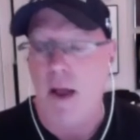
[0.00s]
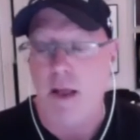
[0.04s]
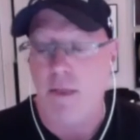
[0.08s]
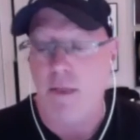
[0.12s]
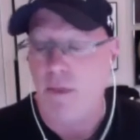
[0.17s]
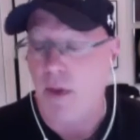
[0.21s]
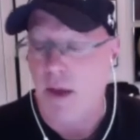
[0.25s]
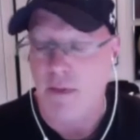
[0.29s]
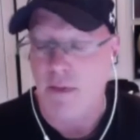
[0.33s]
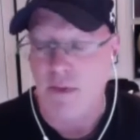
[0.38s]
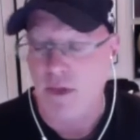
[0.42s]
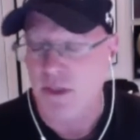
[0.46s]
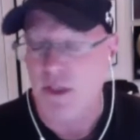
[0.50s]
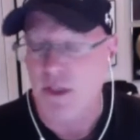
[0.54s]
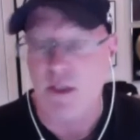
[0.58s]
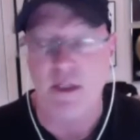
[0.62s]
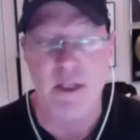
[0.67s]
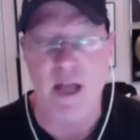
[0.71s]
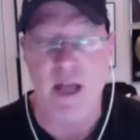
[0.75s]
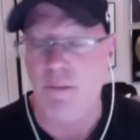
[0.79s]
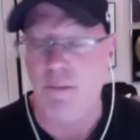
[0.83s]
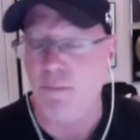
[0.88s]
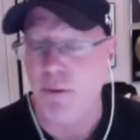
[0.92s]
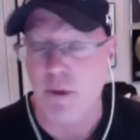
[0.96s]
This is
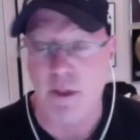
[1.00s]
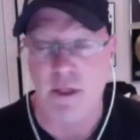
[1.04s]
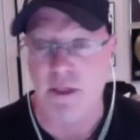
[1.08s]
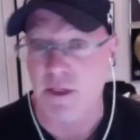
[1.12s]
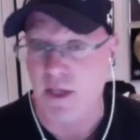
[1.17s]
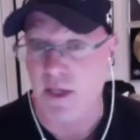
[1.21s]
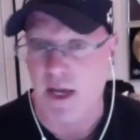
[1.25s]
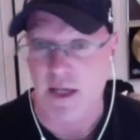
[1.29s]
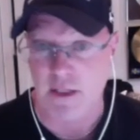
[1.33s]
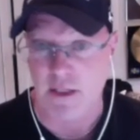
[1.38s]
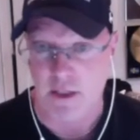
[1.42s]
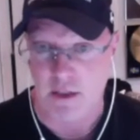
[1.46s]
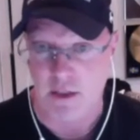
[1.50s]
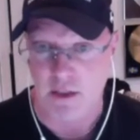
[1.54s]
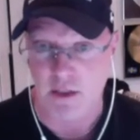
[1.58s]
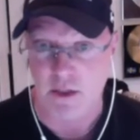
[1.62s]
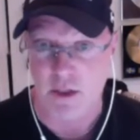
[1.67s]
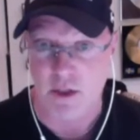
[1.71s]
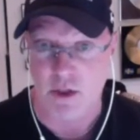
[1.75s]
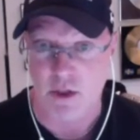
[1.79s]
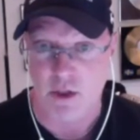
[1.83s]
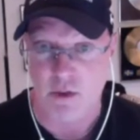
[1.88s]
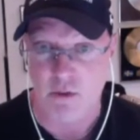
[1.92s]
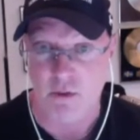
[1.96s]
not politicizing this
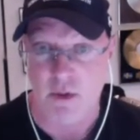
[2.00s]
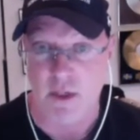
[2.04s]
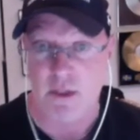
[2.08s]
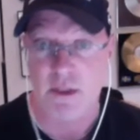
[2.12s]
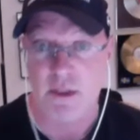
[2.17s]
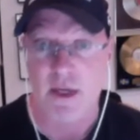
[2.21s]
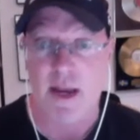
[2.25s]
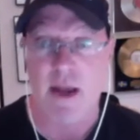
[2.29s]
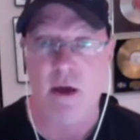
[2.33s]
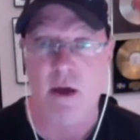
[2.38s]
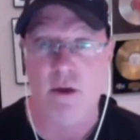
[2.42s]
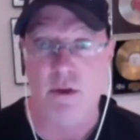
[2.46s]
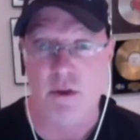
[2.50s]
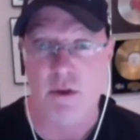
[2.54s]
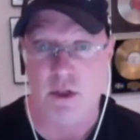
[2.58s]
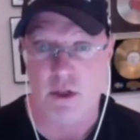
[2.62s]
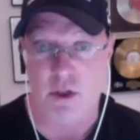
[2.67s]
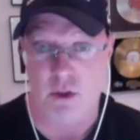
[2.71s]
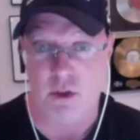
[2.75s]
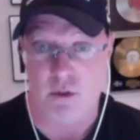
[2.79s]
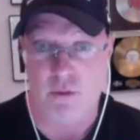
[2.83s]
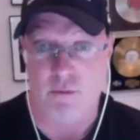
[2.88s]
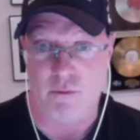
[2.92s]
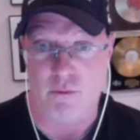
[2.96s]
issue. It's a health
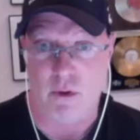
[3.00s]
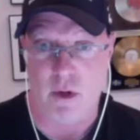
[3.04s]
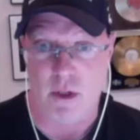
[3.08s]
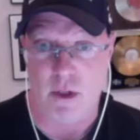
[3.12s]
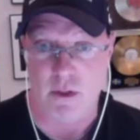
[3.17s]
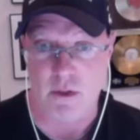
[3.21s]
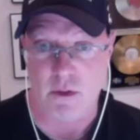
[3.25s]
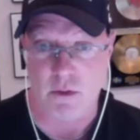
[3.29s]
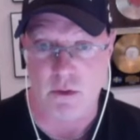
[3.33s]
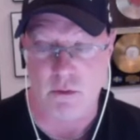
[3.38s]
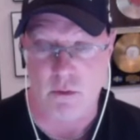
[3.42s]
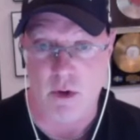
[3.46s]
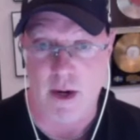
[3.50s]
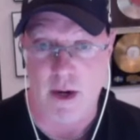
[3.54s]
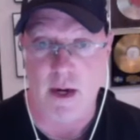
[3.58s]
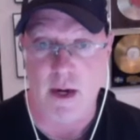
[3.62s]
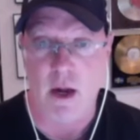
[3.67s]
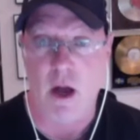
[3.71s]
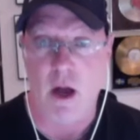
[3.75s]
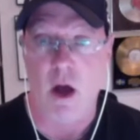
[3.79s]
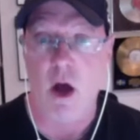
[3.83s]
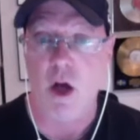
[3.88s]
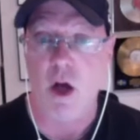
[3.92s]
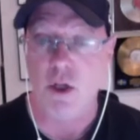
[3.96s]
issue for us, right?
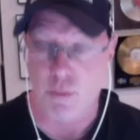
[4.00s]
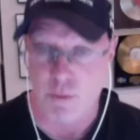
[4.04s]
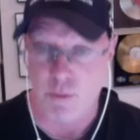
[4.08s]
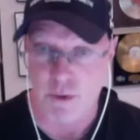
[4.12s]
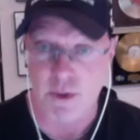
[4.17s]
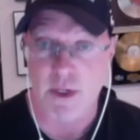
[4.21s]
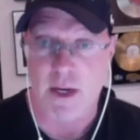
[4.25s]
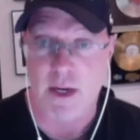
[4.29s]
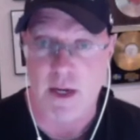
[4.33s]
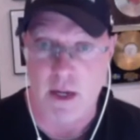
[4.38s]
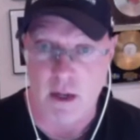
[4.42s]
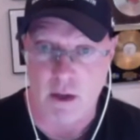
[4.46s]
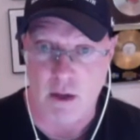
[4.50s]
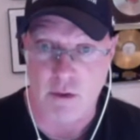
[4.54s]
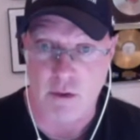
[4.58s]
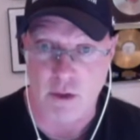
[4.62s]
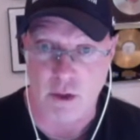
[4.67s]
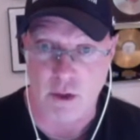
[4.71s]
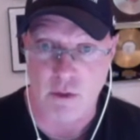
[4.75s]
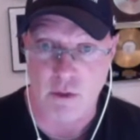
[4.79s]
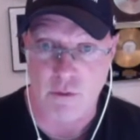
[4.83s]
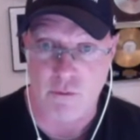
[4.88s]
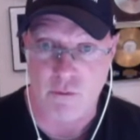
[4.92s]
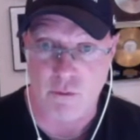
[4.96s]
100% a health
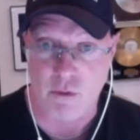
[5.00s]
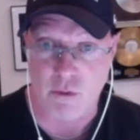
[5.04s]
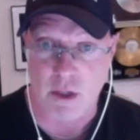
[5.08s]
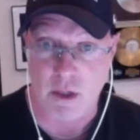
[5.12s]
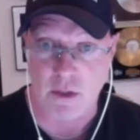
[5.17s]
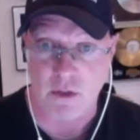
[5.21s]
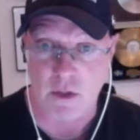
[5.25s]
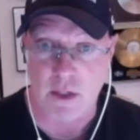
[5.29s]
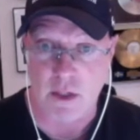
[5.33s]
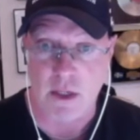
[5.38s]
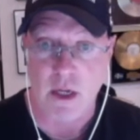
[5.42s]
issue for us. And